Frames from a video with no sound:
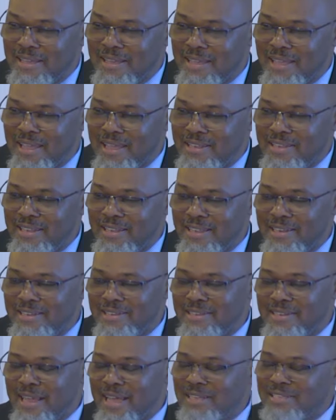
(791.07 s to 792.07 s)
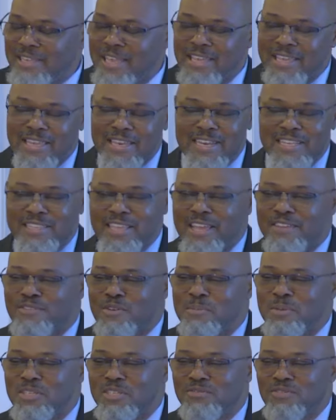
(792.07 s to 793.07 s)
and then not take anything
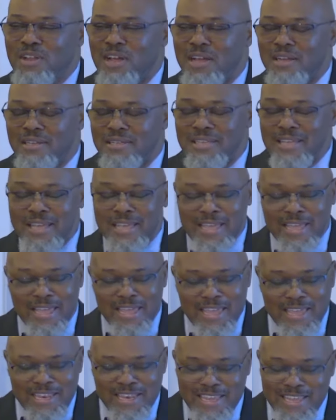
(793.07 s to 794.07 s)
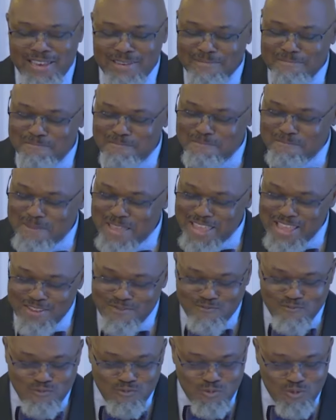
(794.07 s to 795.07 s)
from his flock. And
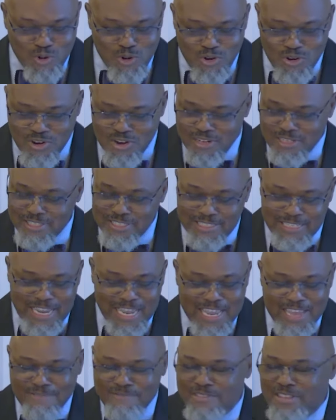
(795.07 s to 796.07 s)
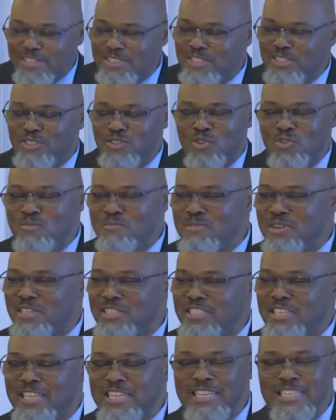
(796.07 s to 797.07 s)
it roared David so
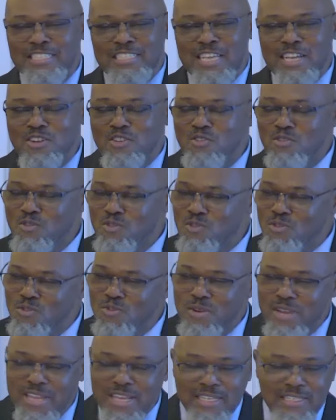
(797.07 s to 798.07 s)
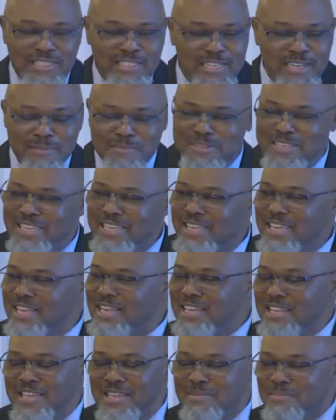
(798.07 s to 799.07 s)
much that he said, "Who is him?
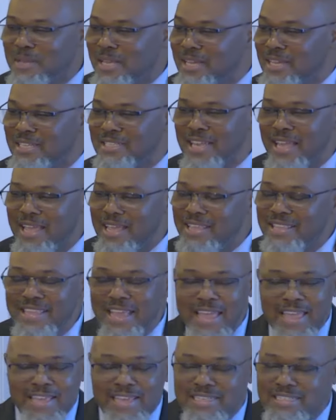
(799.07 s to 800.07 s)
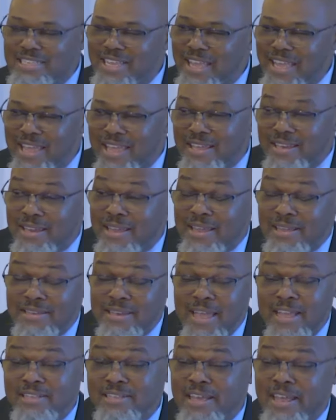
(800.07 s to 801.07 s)
Kill him. Take his head."
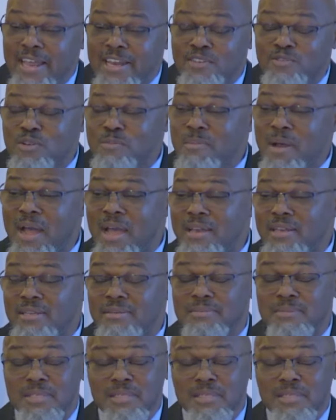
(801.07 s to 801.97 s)
And Nathan had to remind him,